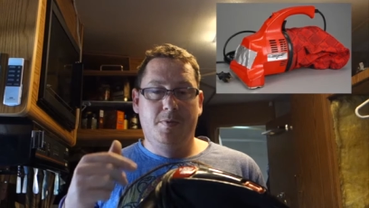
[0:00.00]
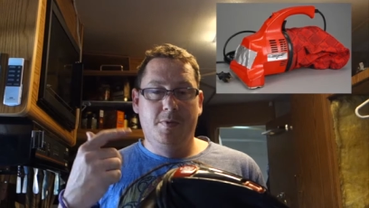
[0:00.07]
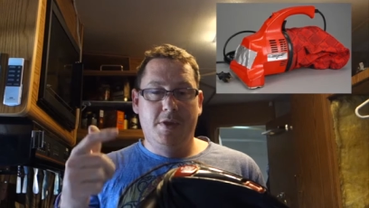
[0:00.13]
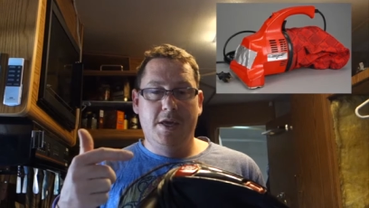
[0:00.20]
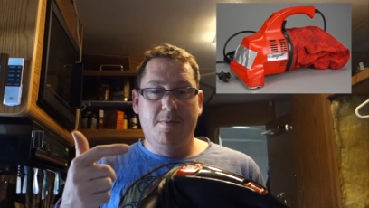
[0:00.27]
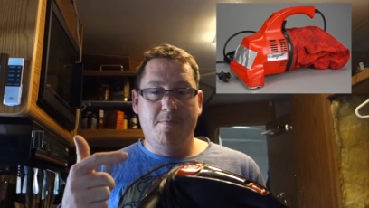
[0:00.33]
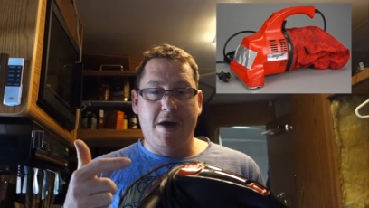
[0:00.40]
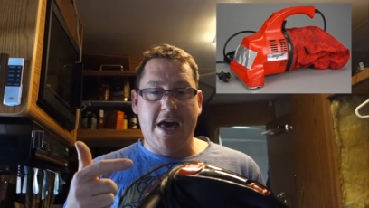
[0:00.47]

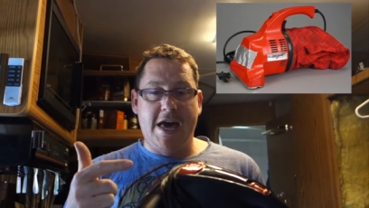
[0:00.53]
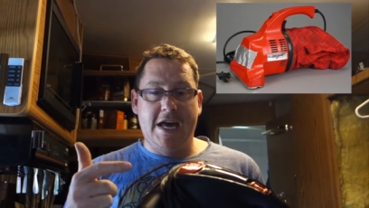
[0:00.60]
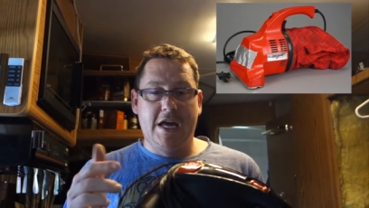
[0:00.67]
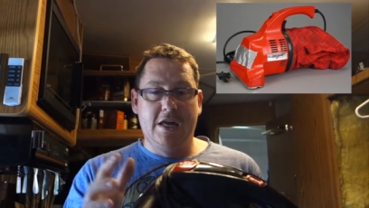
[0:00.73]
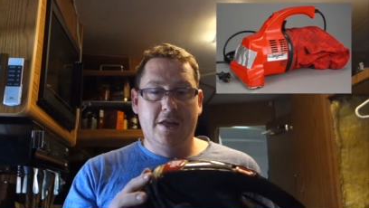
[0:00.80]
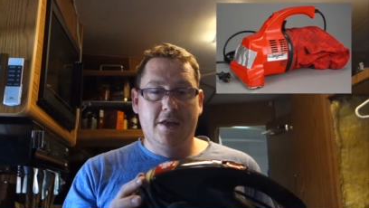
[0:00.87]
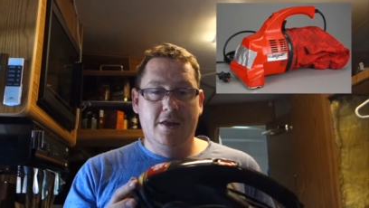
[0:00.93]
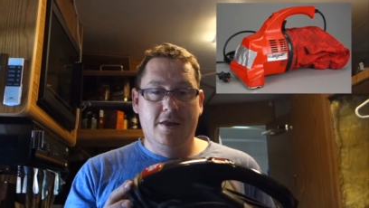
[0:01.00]
the bag
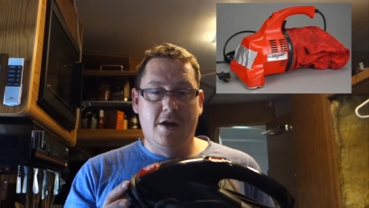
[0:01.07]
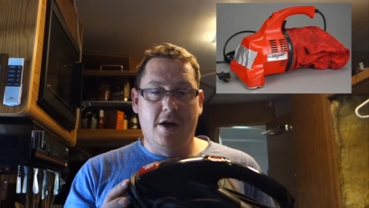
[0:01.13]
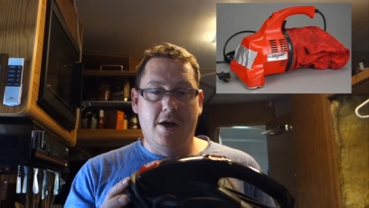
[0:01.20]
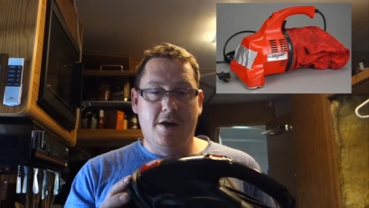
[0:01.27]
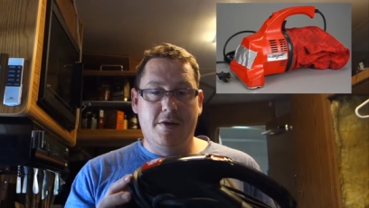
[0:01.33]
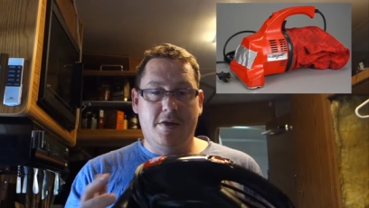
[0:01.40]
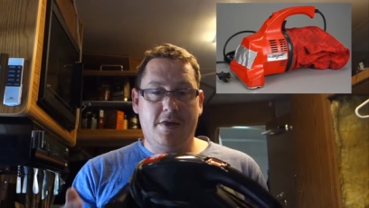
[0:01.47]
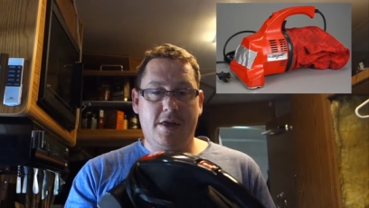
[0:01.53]

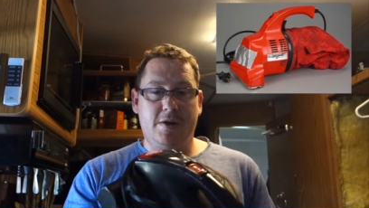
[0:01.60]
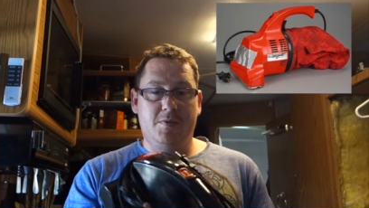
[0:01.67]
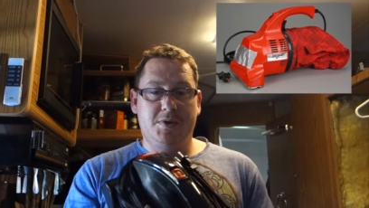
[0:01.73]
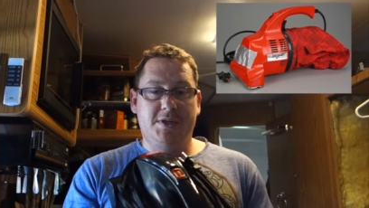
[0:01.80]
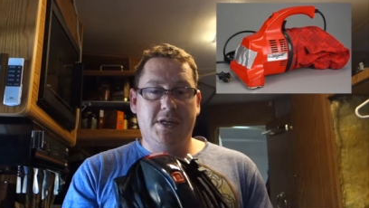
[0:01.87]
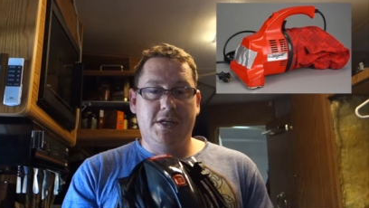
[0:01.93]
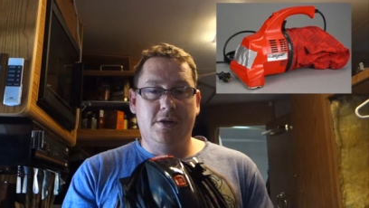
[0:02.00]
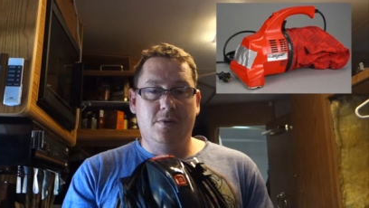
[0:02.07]
uh, that it
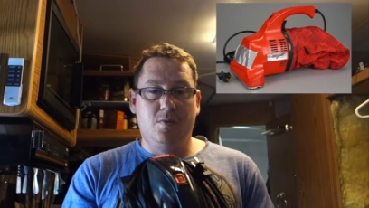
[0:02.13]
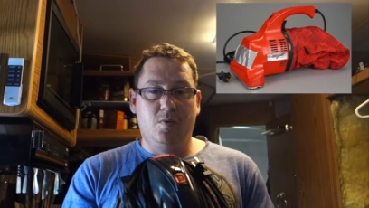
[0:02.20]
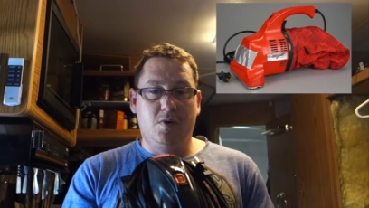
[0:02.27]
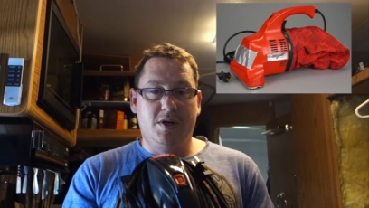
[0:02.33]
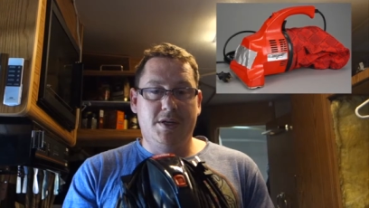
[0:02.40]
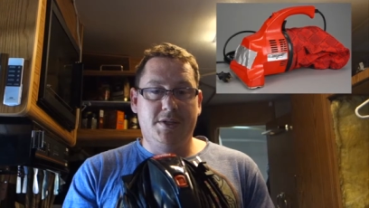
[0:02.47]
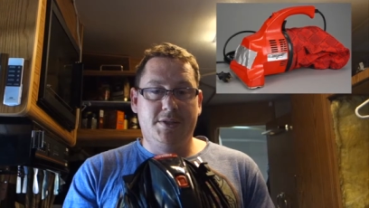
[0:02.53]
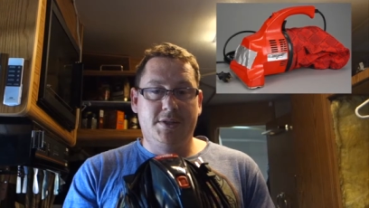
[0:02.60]
was in
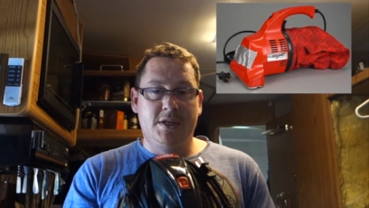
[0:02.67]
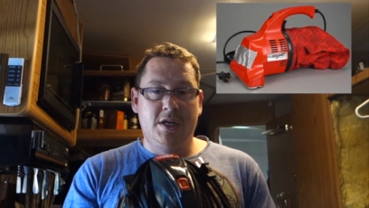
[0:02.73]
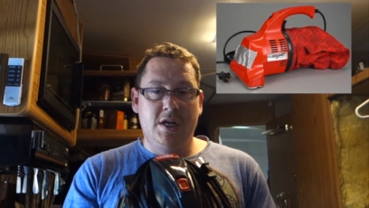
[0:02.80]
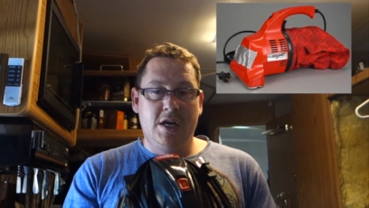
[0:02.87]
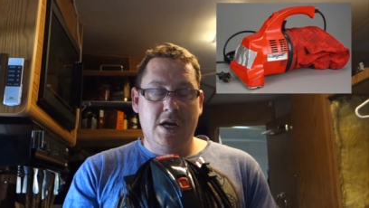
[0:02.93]
was